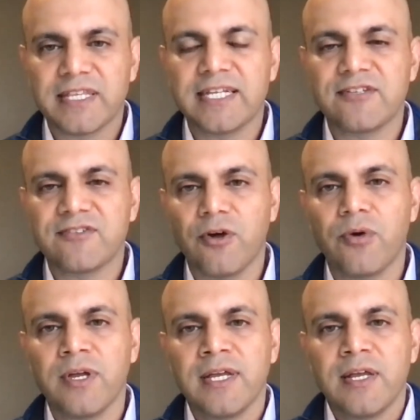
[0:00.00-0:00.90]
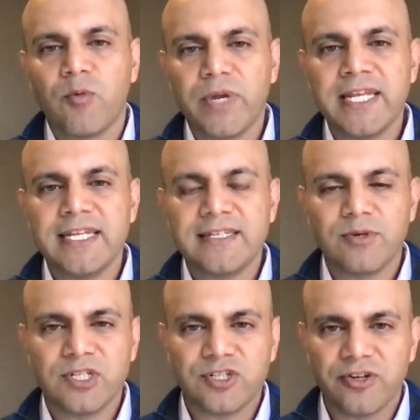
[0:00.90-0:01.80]
thing. So we need
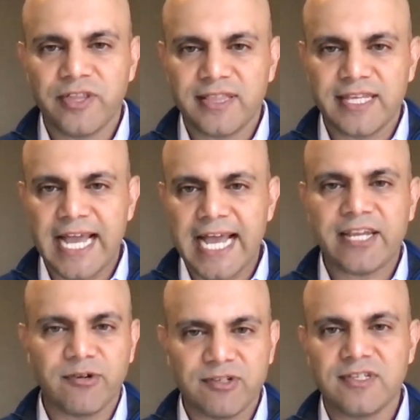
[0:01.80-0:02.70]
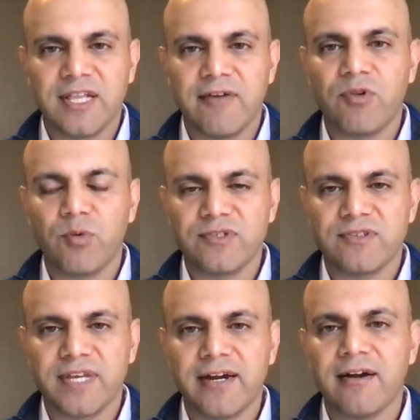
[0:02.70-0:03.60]
to ensure that the accuracy level was
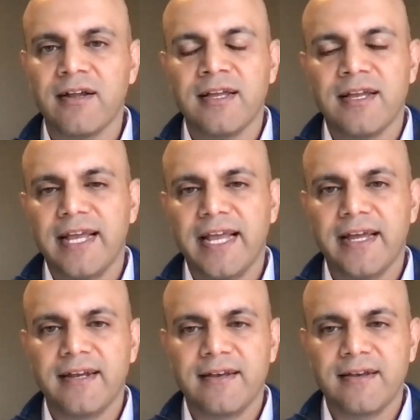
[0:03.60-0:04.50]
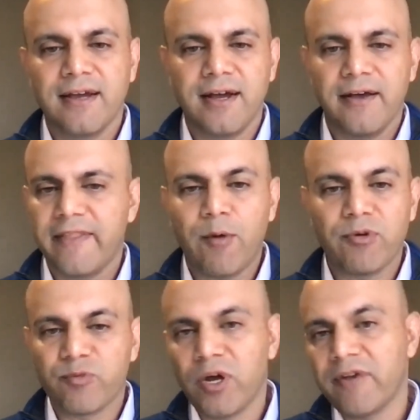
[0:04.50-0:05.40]
there. And that
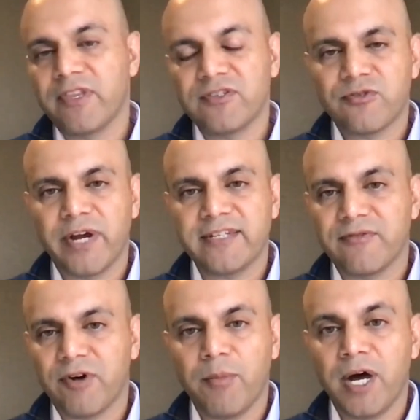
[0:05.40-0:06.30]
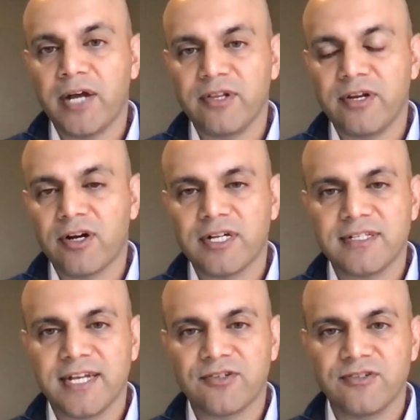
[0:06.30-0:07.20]
was one of the strengths of our model and
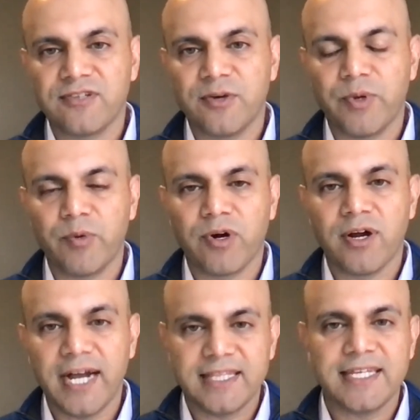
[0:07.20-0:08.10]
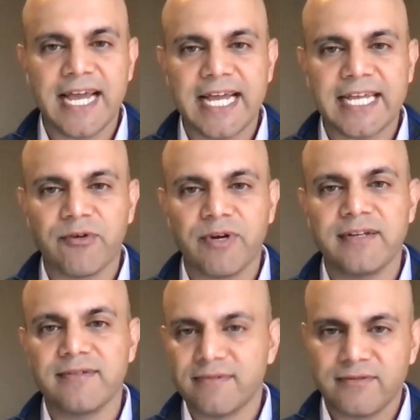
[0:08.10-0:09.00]
architecture, is that we were highly
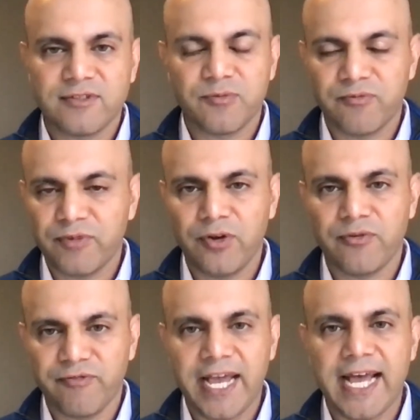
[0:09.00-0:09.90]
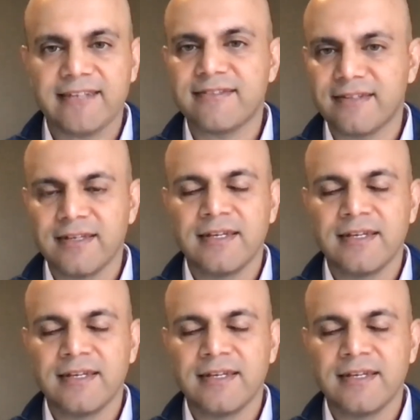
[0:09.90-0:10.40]
accurate, fast,